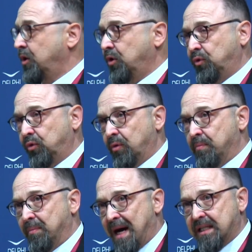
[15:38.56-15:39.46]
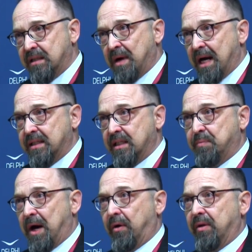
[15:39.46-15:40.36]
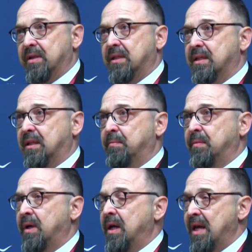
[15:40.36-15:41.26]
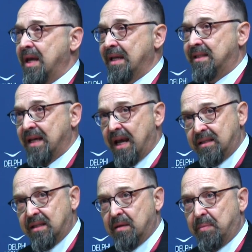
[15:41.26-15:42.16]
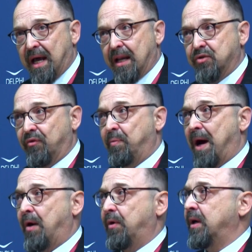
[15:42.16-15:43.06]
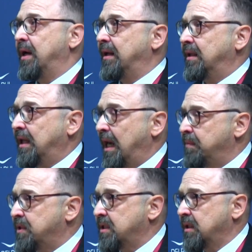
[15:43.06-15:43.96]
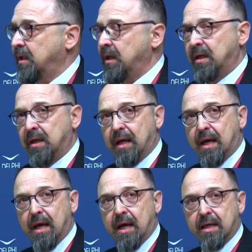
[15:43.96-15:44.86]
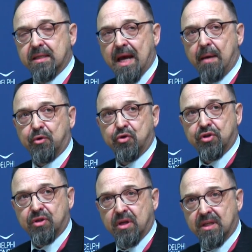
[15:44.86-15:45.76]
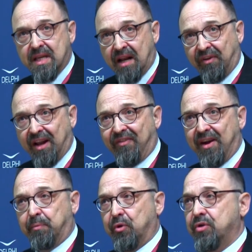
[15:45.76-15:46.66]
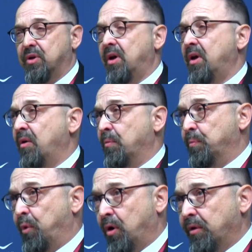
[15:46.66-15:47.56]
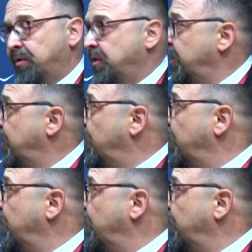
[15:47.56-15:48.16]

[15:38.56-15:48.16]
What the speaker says: to maximize its power in the system, it changes the balance of power, and it helps Cyprus's self-help efforts, both with